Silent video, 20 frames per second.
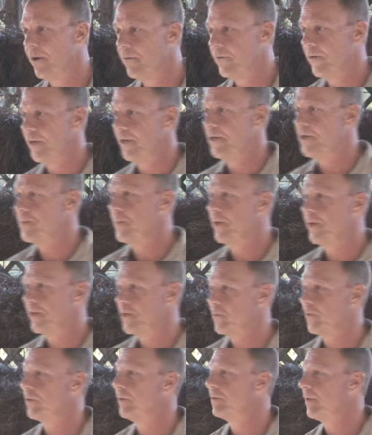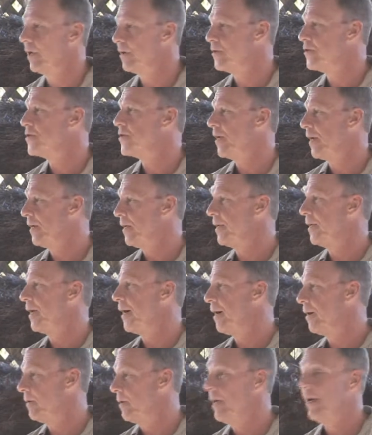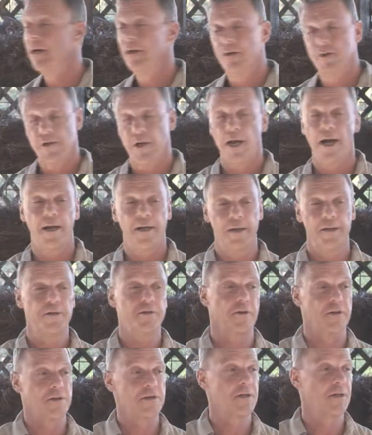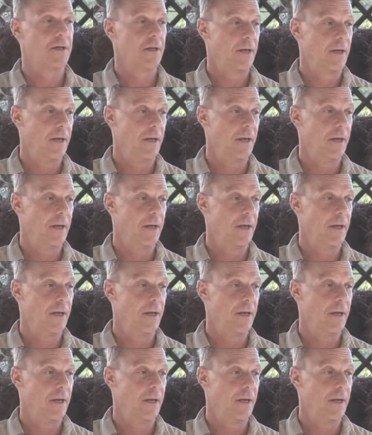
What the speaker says: of these because we're understanding now there's a lot of interest.